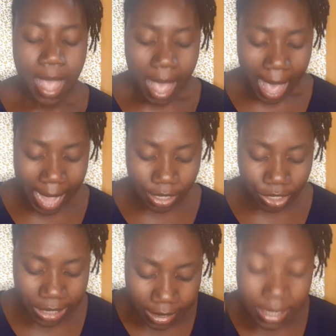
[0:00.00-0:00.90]
And
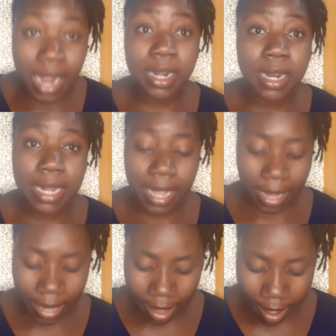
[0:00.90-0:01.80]
she started
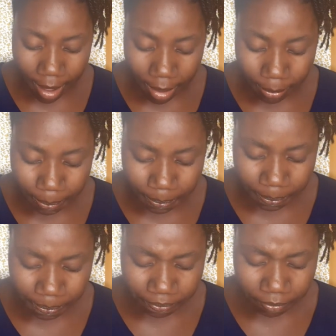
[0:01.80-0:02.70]
a
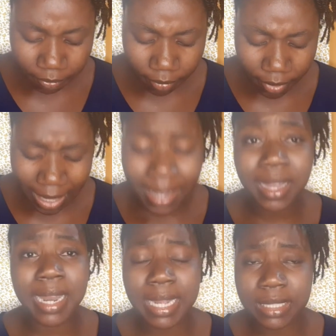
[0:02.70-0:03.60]

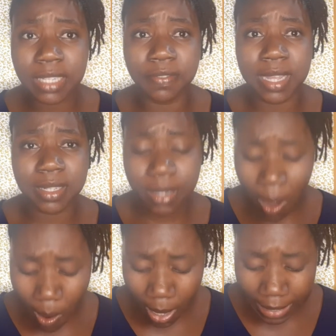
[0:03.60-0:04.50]
collective. It's
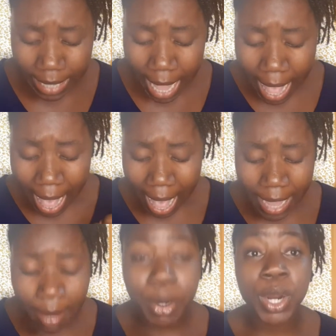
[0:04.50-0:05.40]
called I
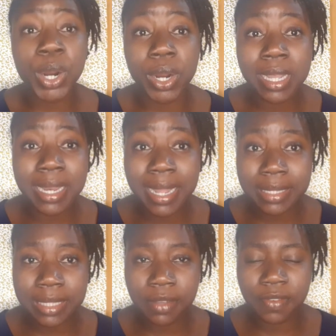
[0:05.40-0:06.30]
Am Her
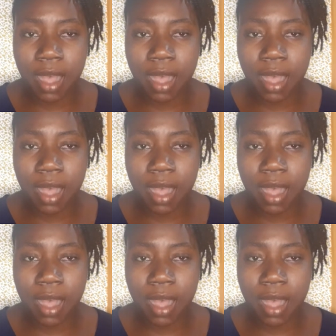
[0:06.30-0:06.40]
Collective.